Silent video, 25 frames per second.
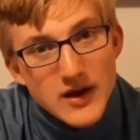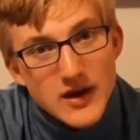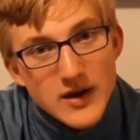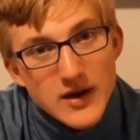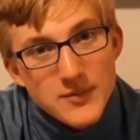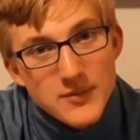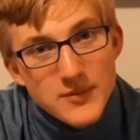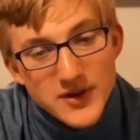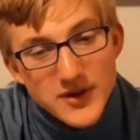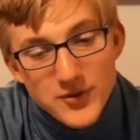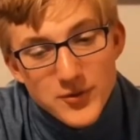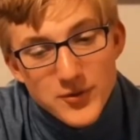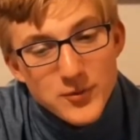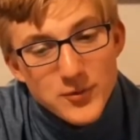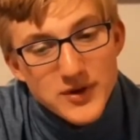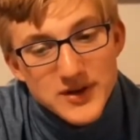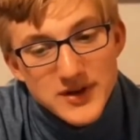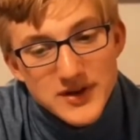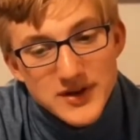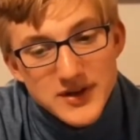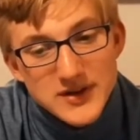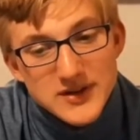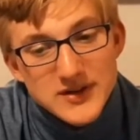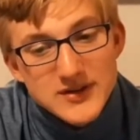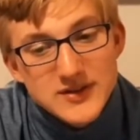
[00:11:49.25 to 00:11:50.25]
The other one
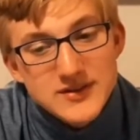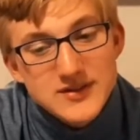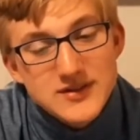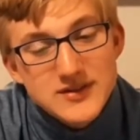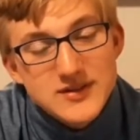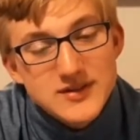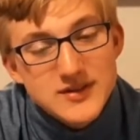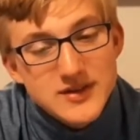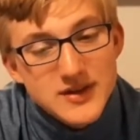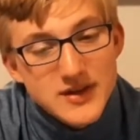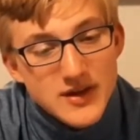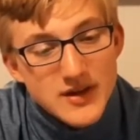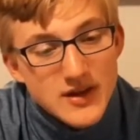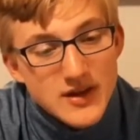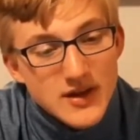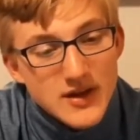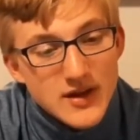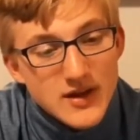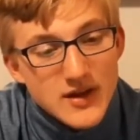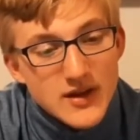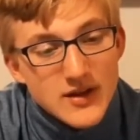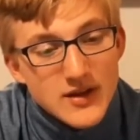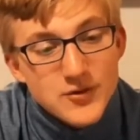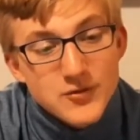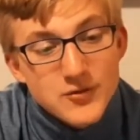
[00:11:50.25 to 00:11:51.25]
is
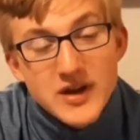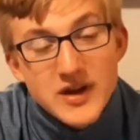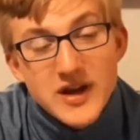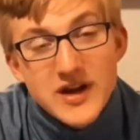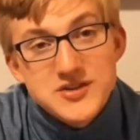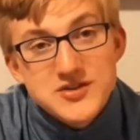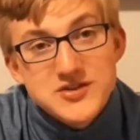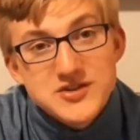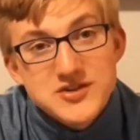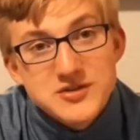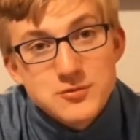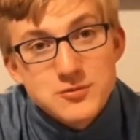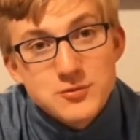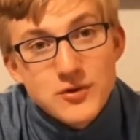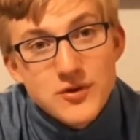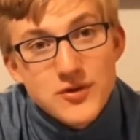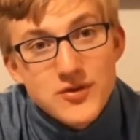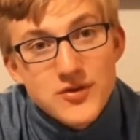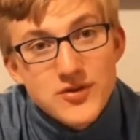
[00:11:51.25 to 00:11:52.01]
the reaction with